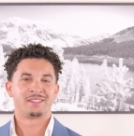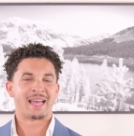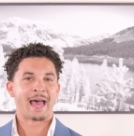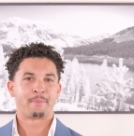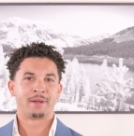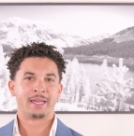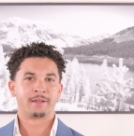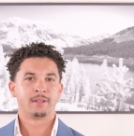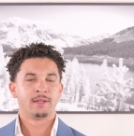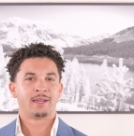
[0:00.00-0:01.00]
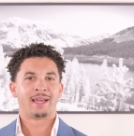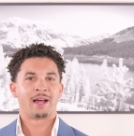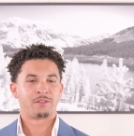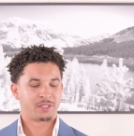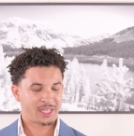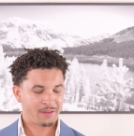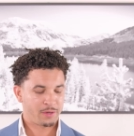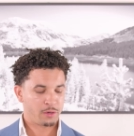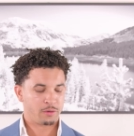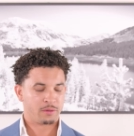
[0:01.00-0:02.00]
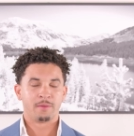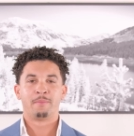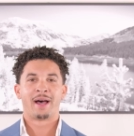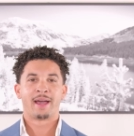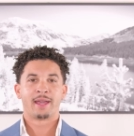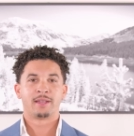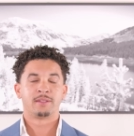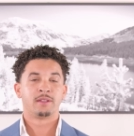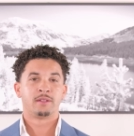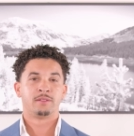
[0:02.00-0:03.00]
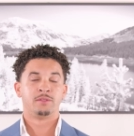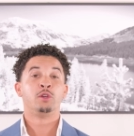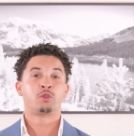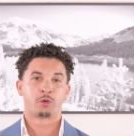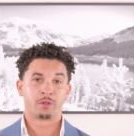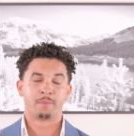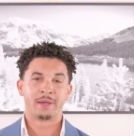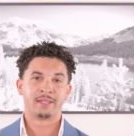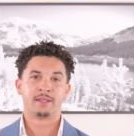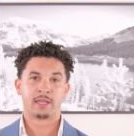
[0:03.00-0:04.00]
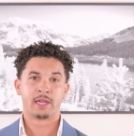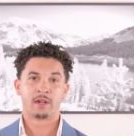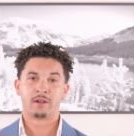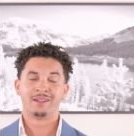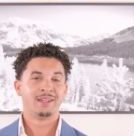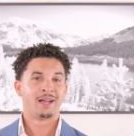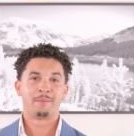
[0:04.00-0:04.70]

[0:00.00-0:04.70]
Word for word: is happening, and I'll just give you my neutral opinion here.